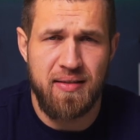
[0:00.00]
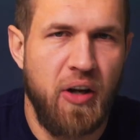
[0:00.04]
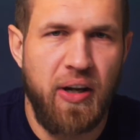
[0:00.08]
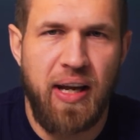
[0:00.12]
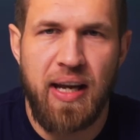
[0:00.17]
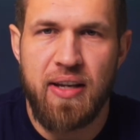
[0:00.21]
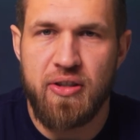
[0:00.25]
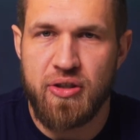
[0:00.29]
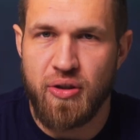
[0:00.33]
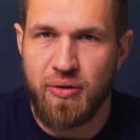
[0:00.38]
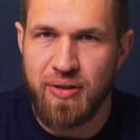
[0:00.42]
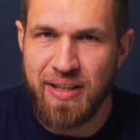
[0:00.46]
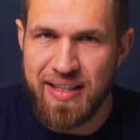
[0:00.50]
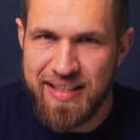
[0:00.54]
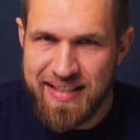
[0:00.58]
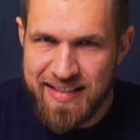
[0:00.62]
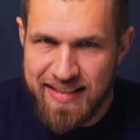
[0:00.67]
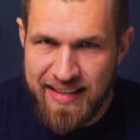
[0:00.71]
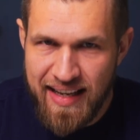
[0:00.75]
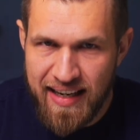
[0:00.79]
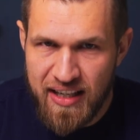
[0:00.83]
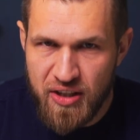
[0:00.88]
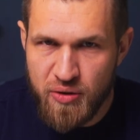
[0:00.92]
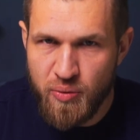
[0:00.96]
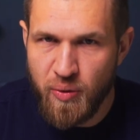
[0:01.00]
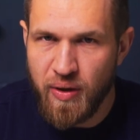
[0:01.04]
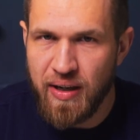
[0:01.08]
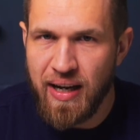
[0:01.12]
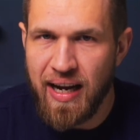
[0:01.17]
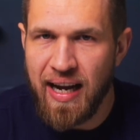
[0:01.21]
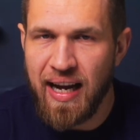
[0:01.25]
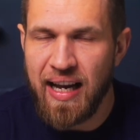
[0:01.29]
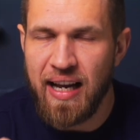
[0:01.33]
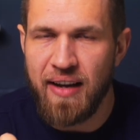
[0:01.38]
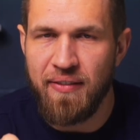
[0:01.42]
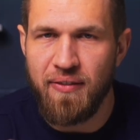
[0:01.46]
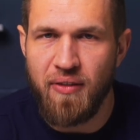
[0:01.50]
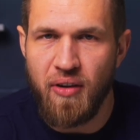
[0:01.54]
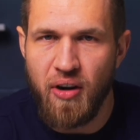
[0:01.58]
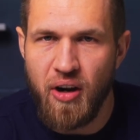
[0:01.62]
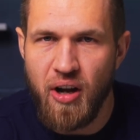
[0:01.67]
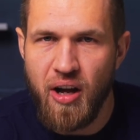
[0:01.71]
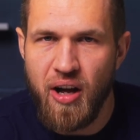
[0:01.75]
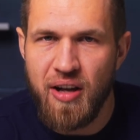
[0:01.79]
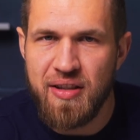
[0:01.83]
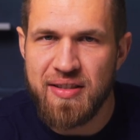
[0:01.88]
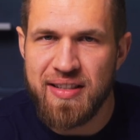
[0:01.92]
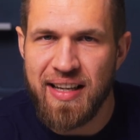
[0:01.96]
Okay, so this next one I have
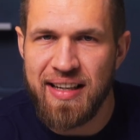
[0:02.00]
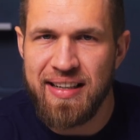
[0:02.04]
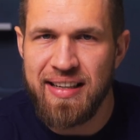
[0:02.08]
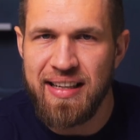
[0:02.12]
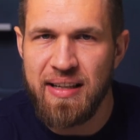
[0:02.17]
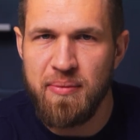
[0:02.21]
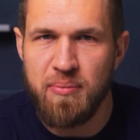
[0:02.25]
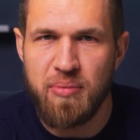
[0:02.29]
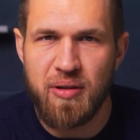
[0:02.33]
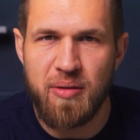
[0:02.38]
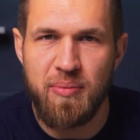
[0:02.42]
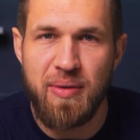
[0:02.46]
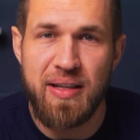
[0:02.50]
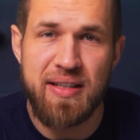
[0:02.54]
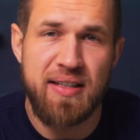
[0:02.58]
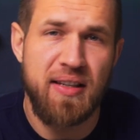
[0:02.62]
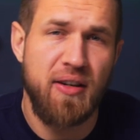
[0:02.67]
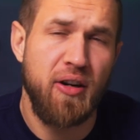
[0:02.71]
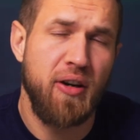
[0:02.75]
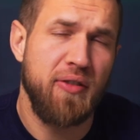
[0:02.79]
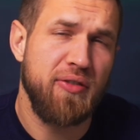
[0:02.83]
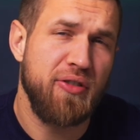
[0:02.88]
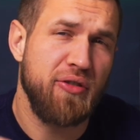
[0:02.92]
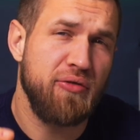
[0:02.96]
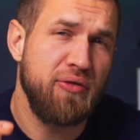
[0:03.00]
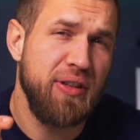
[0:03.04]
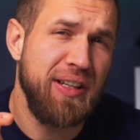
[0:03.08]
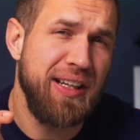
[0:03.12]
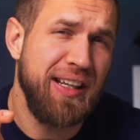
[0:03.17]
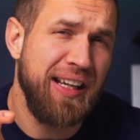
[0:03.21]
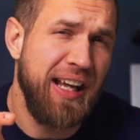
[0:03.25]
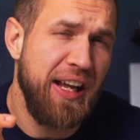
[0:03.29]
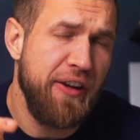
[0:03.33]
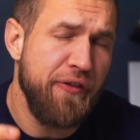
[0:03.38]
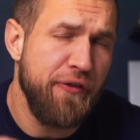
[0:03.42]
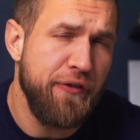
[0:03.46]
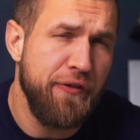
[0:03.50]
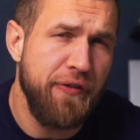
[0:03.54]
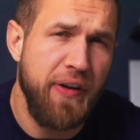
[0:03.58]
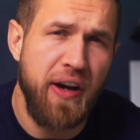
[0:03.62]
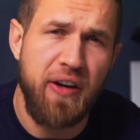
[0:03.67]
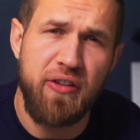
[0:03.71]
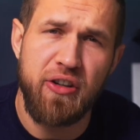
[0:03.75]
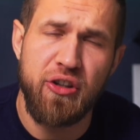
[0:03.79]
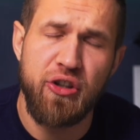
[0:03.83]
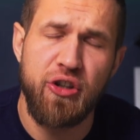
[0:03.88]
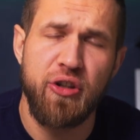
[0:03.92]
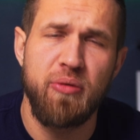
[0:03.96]
learned and implemented after reading a
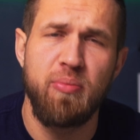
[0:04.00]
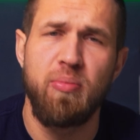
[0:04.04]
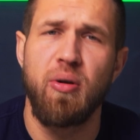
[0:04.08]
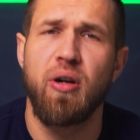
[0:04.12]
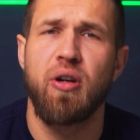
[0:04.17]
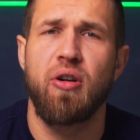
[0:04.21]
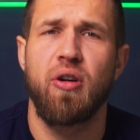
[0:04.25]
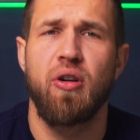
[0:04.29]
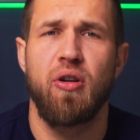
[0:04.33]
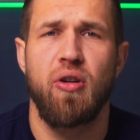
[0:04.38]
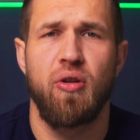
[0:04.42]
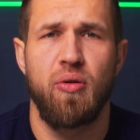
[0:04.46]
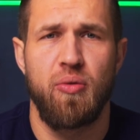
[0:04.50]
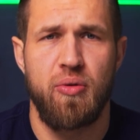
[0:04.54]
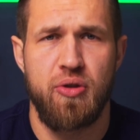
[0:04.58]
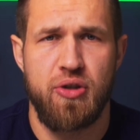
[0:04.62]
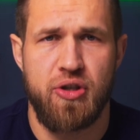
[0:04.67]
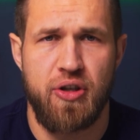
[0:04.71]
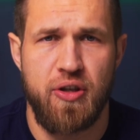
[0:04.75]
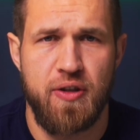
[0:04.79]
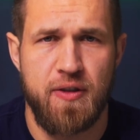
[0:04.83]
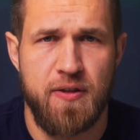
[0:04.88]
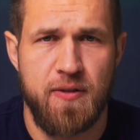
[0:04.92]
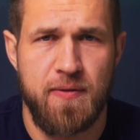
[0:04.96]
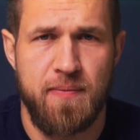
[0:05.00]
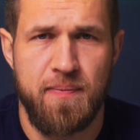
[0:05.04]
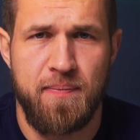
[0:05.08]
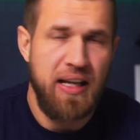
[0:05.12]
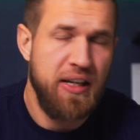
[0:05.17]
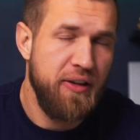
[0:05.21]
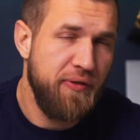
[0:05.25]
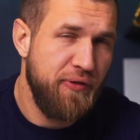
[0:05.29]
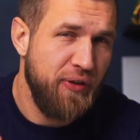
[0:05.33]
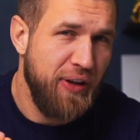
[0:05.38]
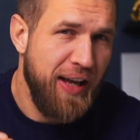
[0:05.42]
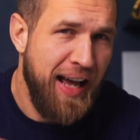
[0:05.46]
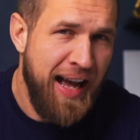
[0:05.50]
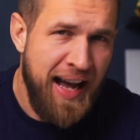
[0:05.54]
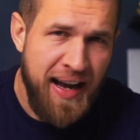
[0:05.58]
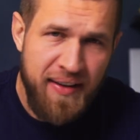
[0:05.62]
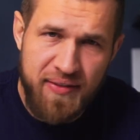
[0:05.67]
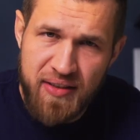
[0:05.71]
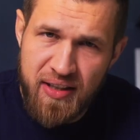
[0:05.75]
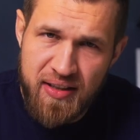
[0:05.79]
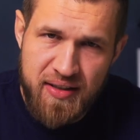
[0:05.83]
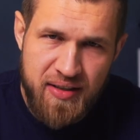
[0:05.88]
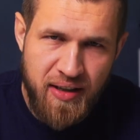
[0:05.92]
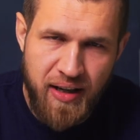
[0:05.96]
very good book on launches. And if you
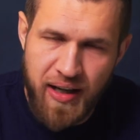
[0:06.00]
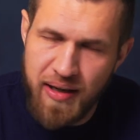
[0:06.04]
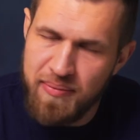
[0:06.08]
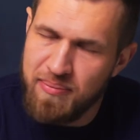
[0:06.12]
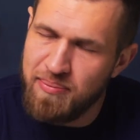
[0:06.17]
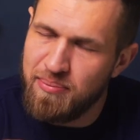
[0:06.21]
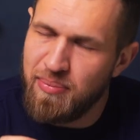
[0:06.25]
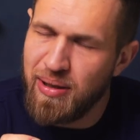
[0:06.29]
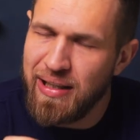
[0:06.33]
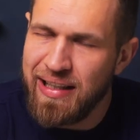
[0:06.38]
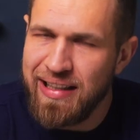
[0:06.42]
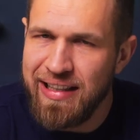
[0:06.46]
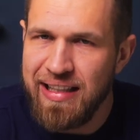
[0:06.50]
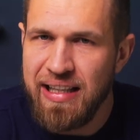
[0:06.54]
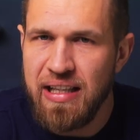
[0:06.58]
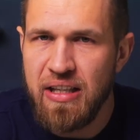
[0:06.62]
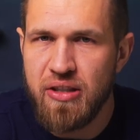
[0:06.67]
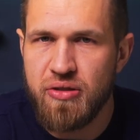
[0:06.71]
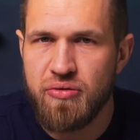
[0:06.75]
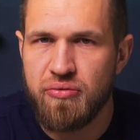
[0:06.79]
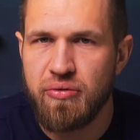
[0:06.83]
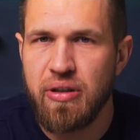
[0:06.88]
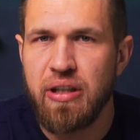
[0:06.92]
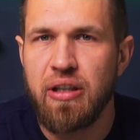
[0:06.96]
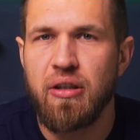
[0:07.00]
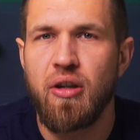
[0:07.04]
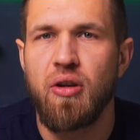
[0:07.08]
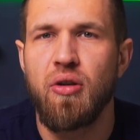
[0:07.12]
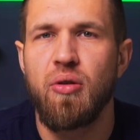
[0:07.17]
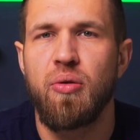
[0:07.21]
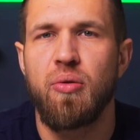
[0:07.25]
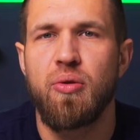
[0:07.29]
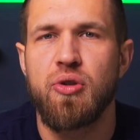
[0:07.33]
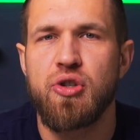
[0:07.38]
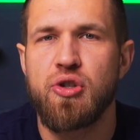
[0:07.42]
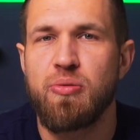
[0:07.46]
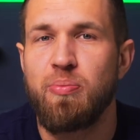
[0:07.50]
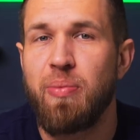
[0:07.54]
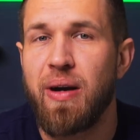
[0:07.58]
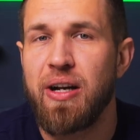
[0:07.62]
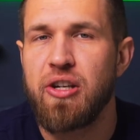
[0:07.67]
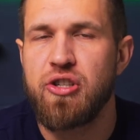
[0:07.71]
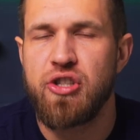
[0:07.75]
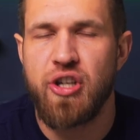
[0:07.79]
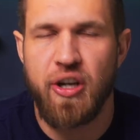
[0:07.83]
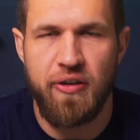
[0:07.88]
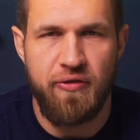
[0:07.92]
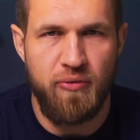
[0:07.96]
have the time, please read Launch
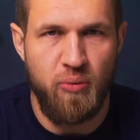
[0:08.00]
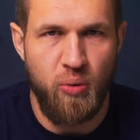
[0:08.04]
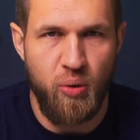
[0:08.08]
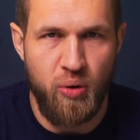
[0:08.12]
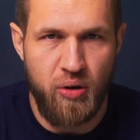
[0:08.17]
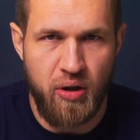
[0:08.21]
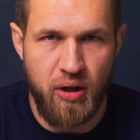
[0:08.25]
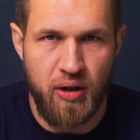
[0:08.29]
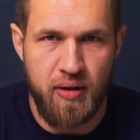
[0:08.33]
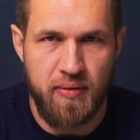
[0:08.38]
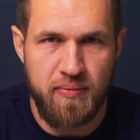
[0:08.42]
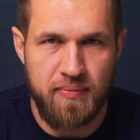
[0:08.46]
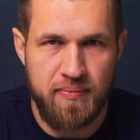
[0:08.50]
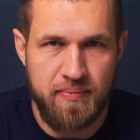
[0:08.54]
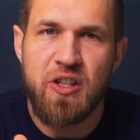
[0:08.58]
by Jeff Walker.